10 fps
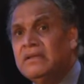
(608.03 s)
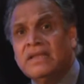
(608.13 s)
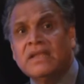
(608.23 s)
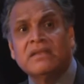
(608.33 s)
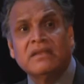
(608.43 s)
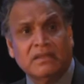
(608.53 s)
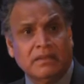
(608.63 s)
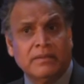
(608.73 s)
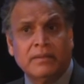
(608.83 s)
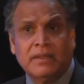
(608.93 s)
entity
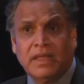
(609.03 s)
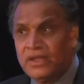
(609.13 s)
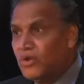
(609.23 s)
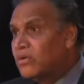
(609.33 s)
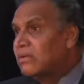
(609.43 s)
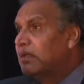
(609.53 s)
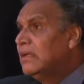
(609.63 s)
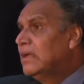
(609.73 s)
and not